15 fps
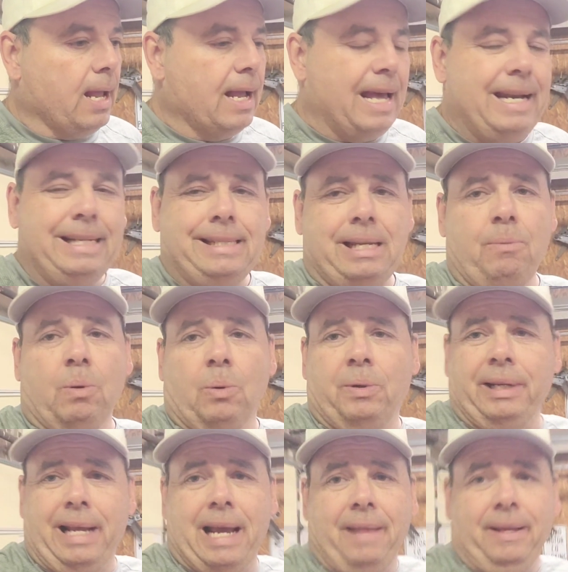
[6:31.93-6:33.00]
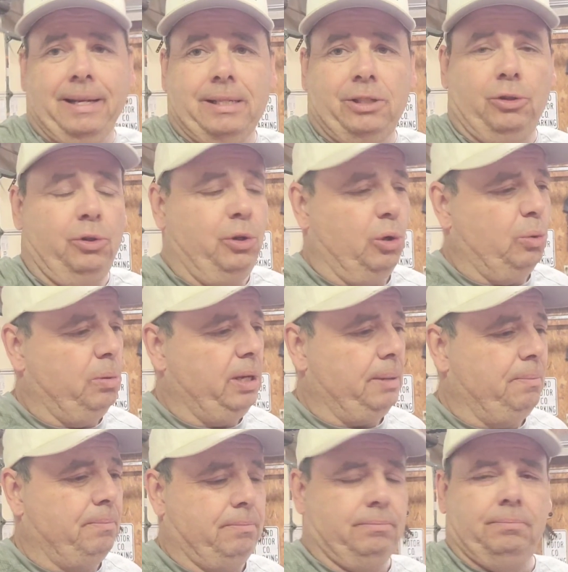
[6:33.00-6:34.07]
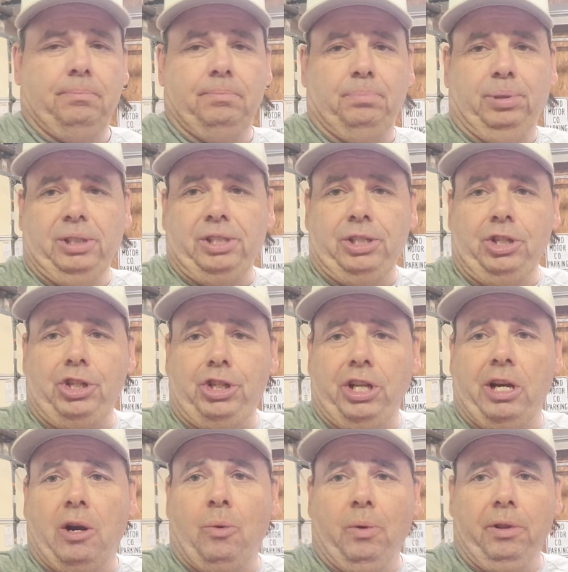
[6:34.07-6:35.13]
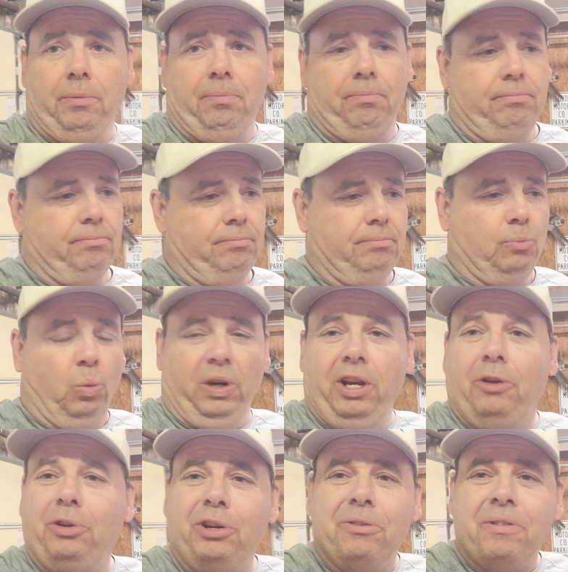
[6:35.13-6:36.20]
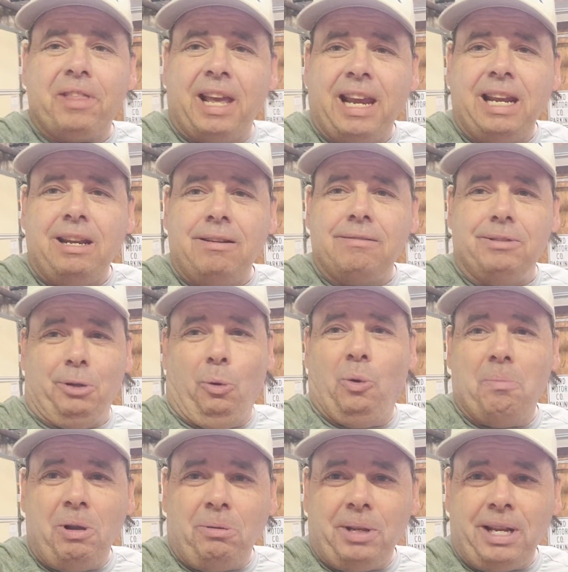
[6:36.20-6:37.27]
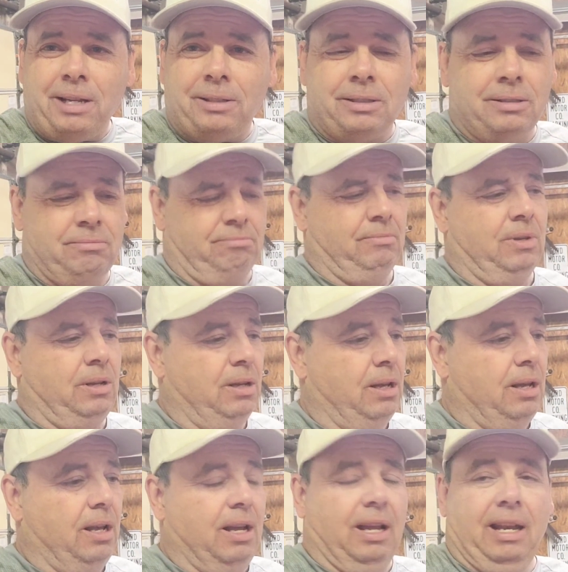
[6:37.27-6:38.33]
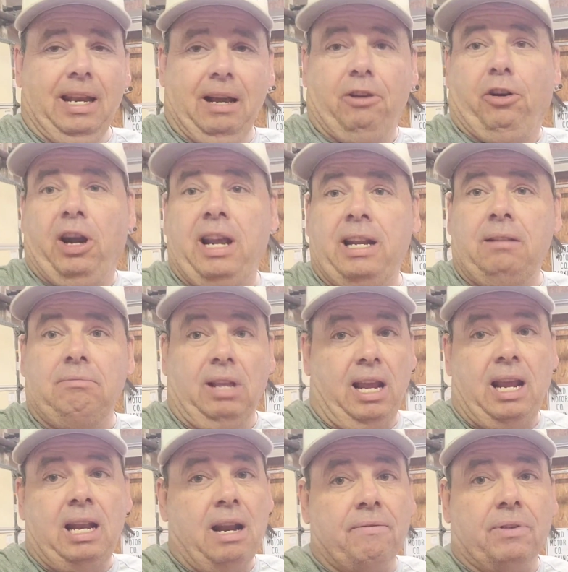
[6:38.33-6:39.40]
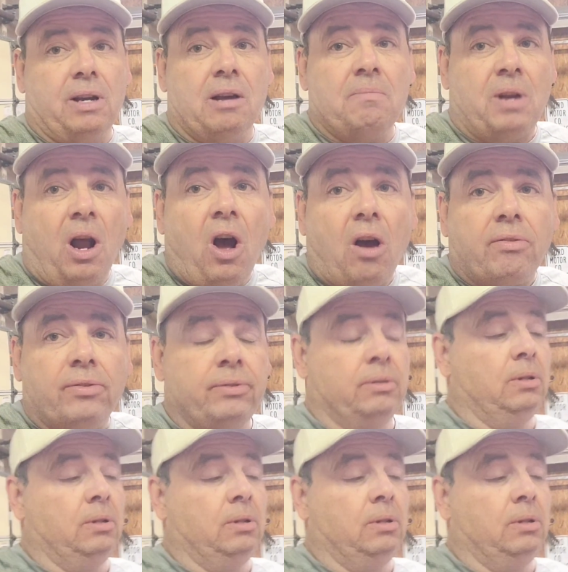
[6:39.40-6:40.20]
I did see where one guy that does YouTube, he puts his shit on with window urethane door moldings. Now, granted, they ain't ever coming off,